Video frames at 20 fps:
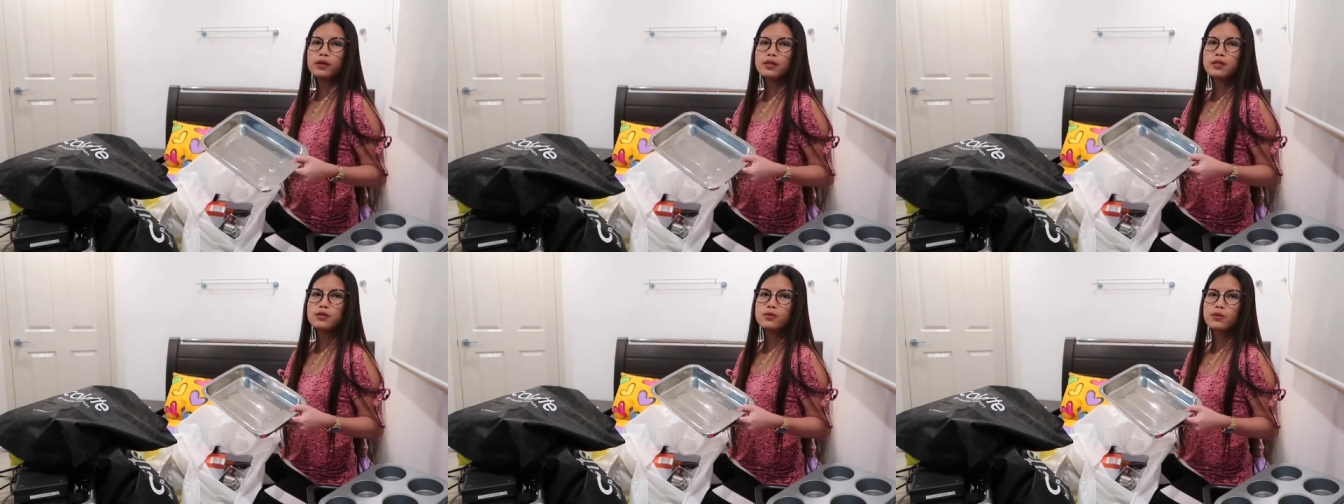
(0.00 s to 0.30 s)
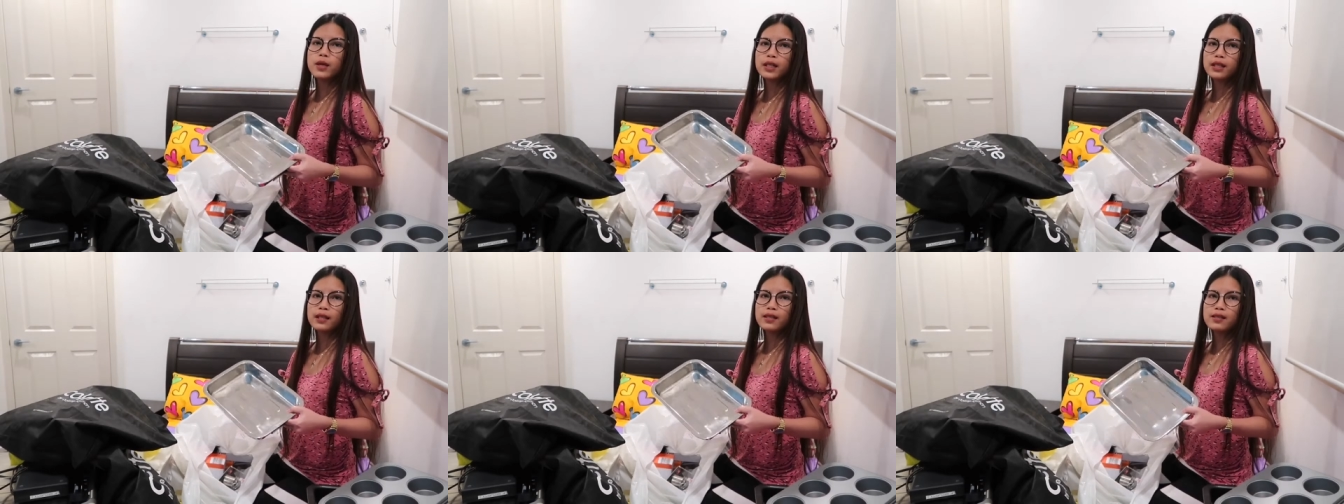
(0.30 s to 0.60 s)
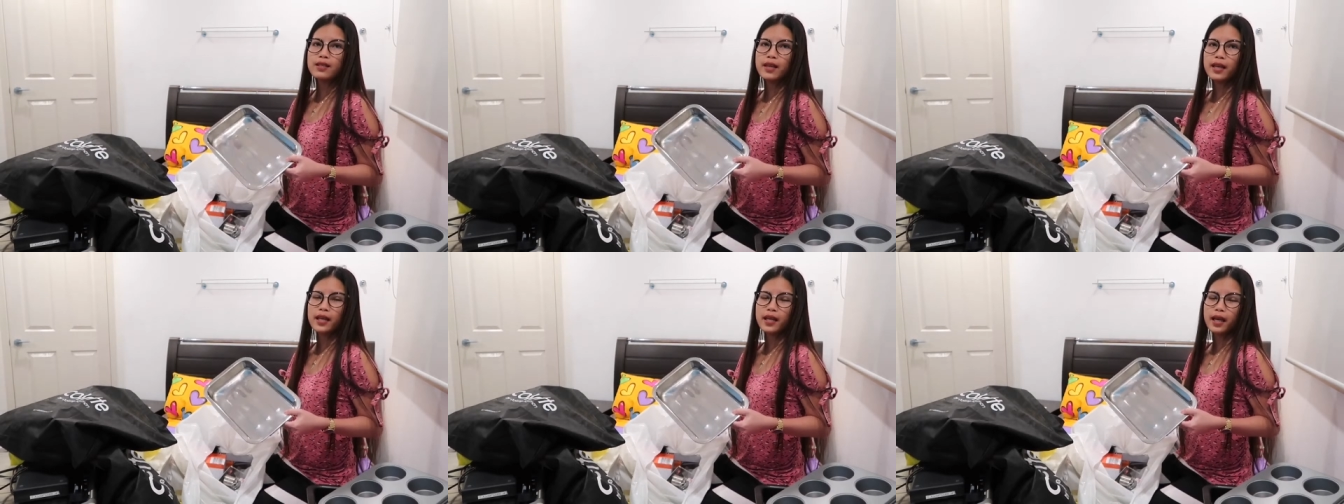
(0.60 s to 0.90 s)
this one
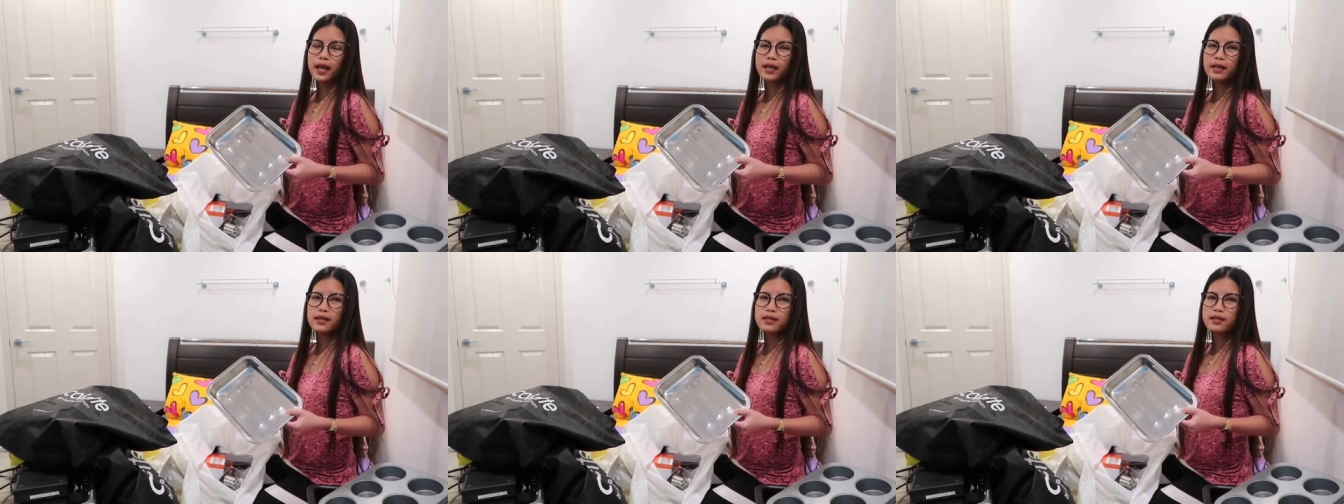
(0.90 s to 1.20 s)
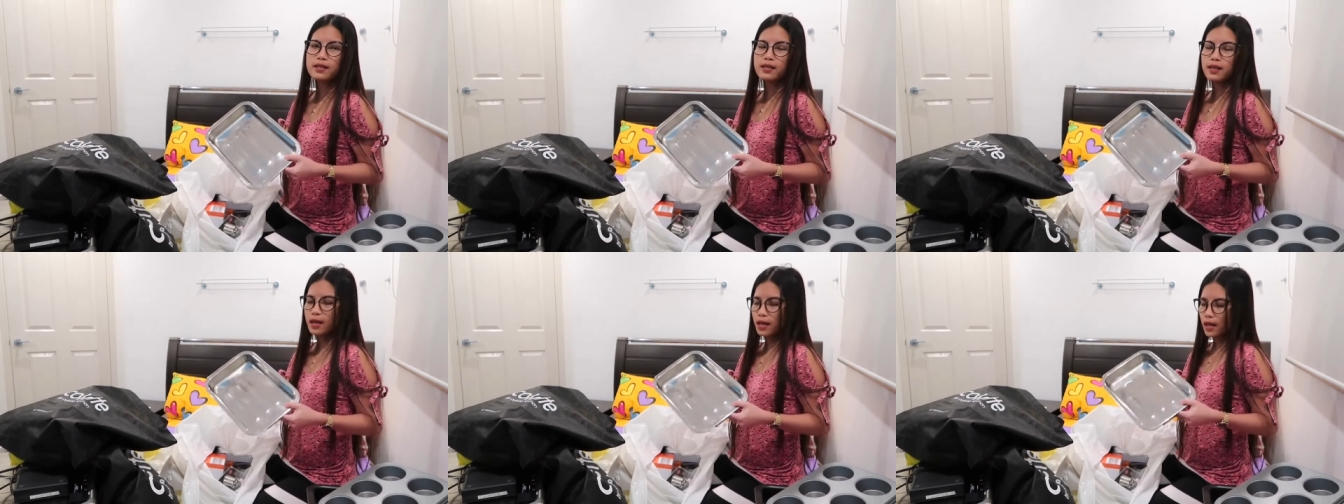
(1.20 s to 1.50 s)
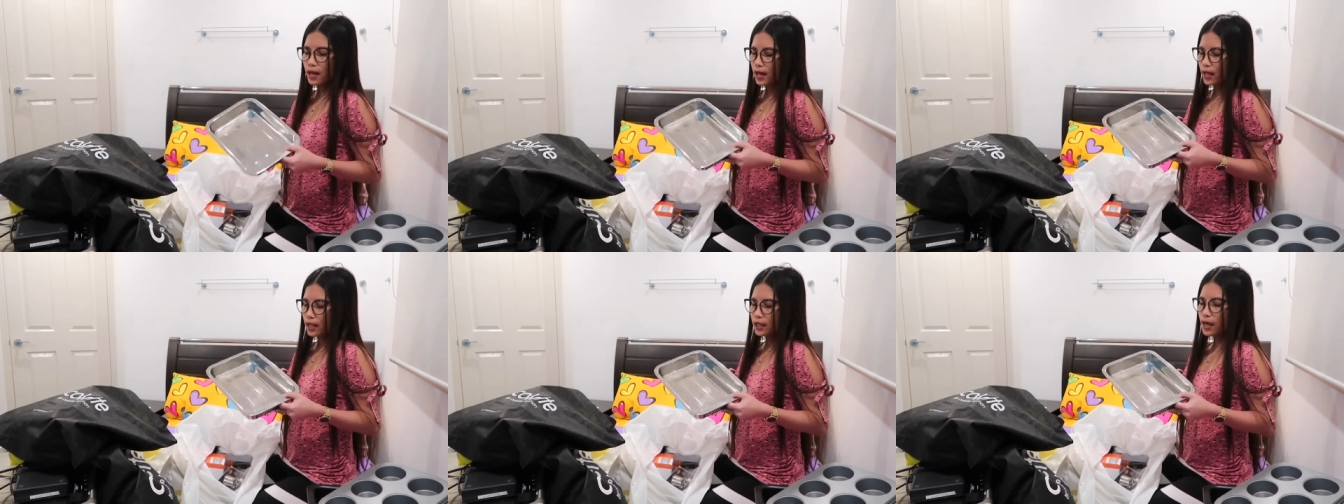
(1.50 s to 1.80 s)
kasi in case
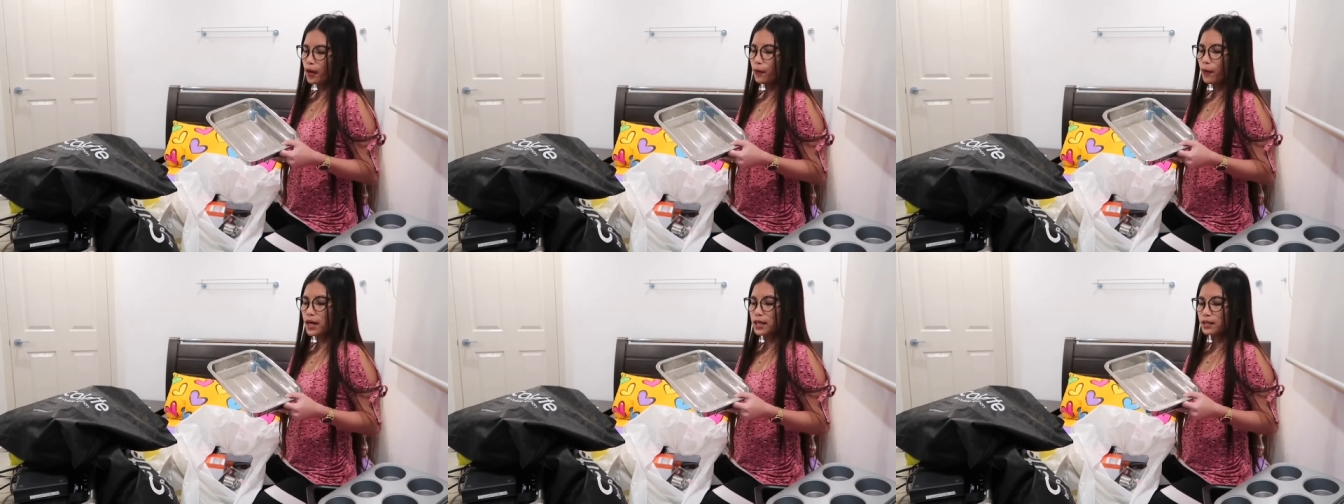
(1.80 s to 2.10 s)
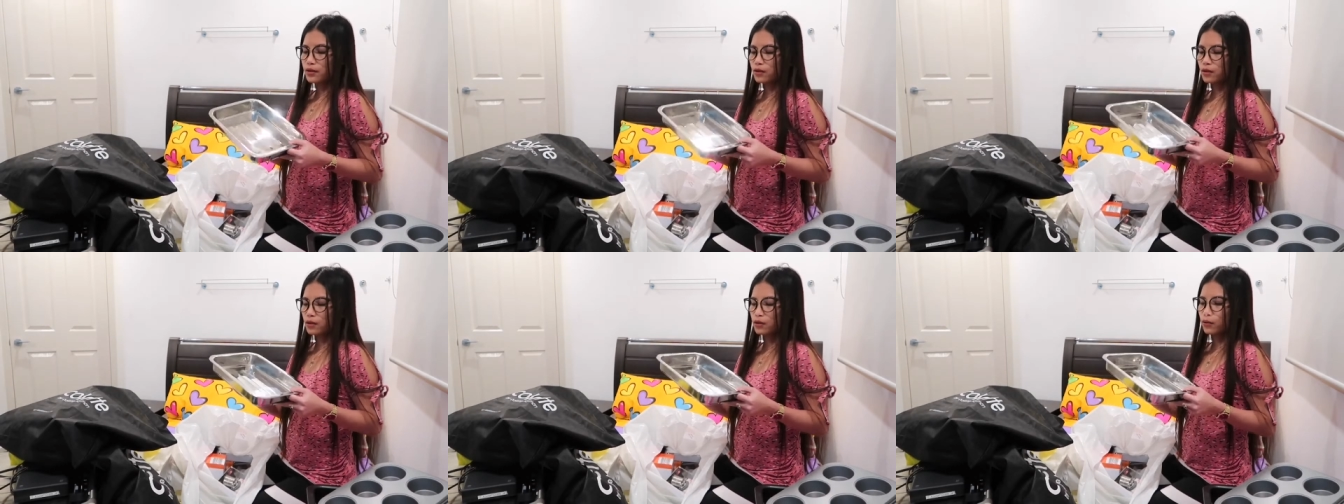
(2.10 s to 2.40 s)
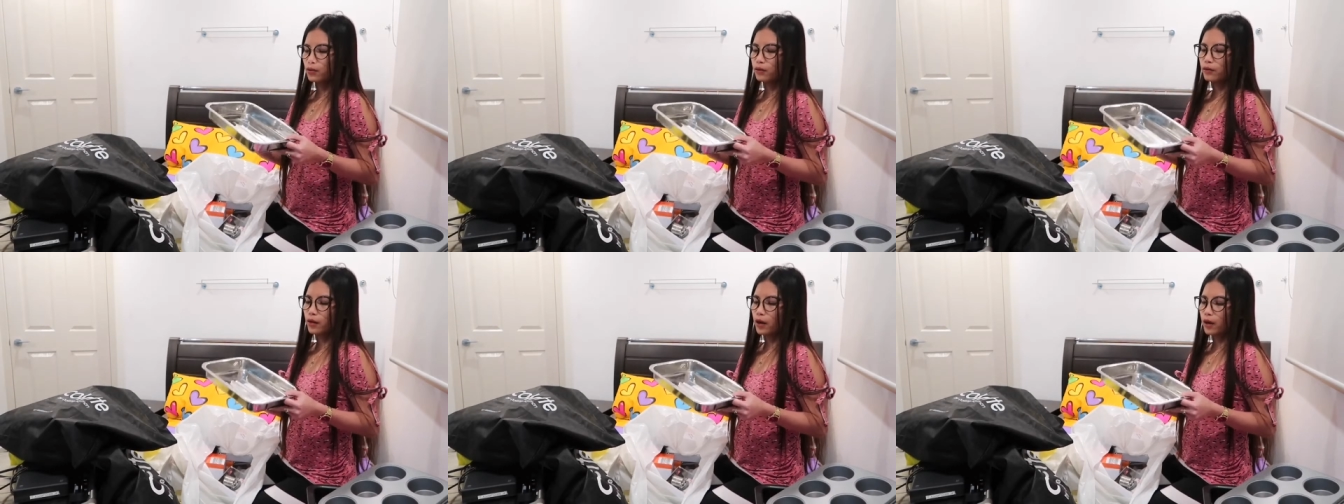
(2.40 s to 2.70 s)
they wanted to
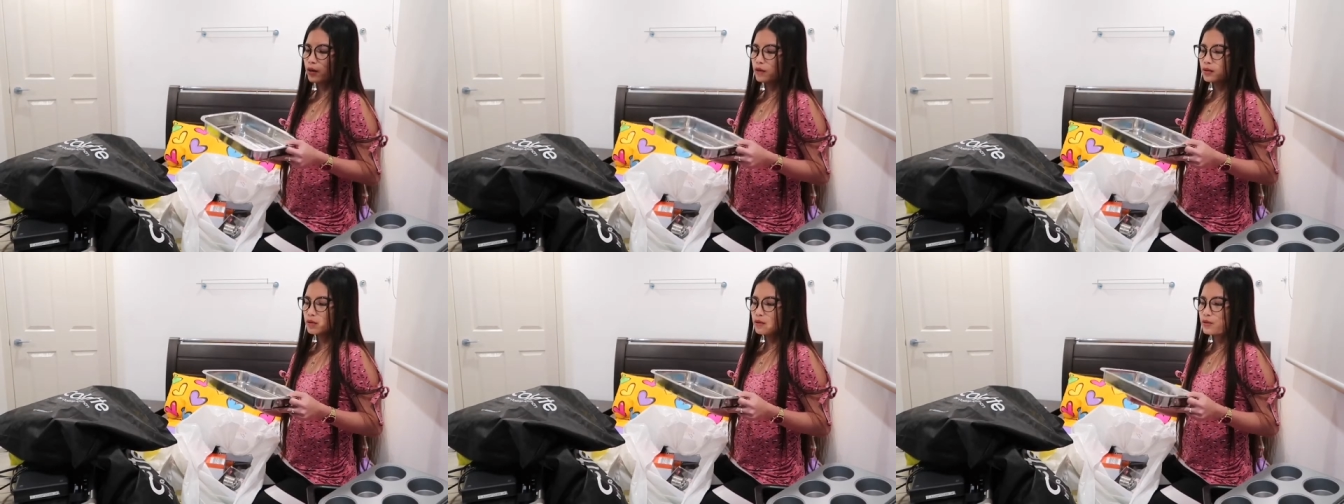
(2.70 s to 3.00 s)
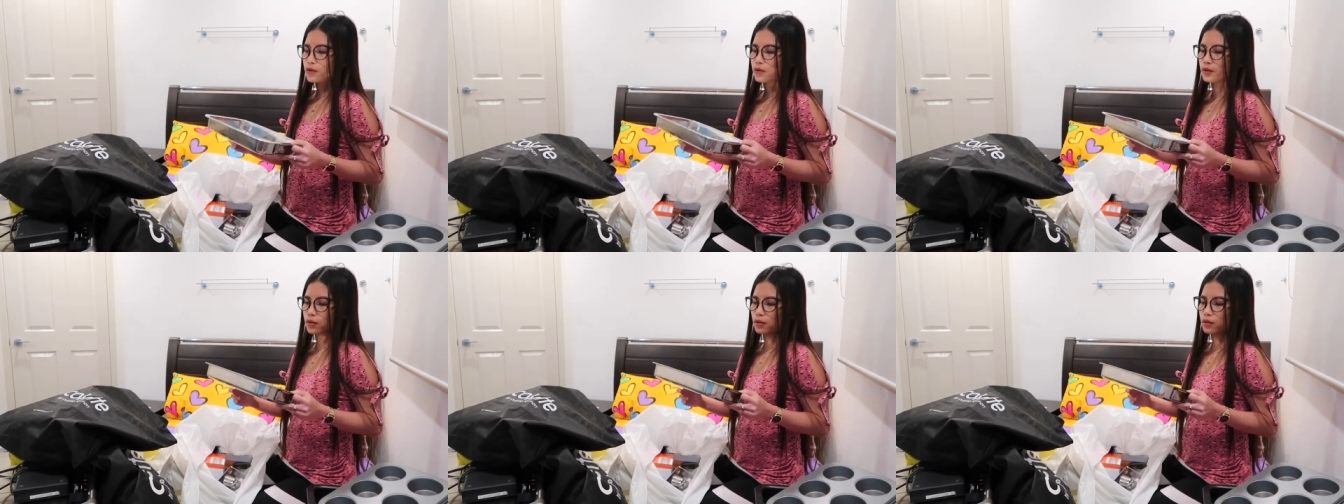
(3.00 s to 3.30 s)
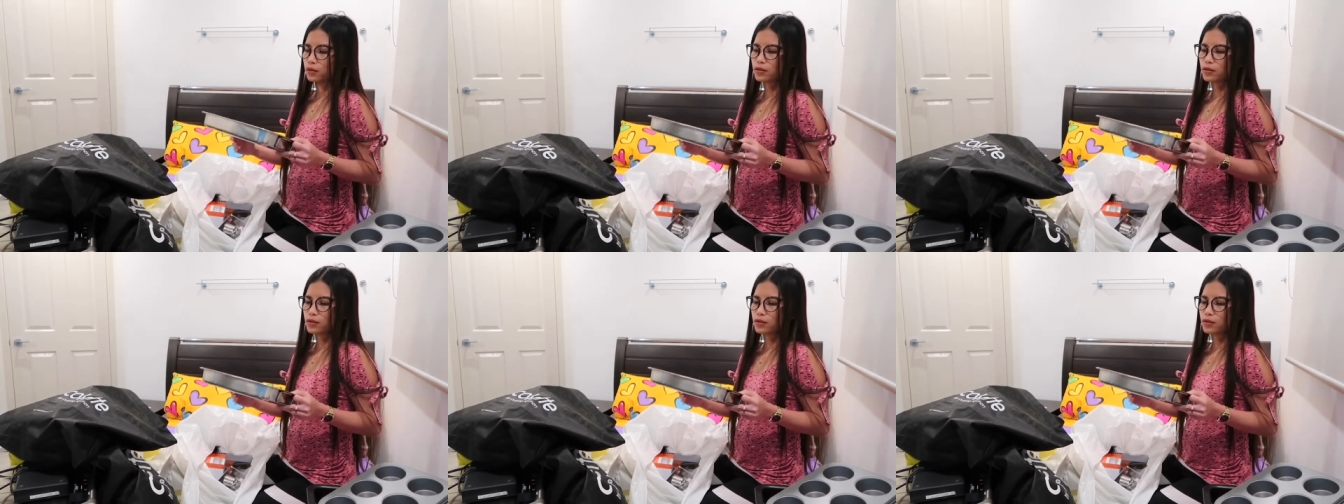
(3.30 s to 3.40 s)
do roast.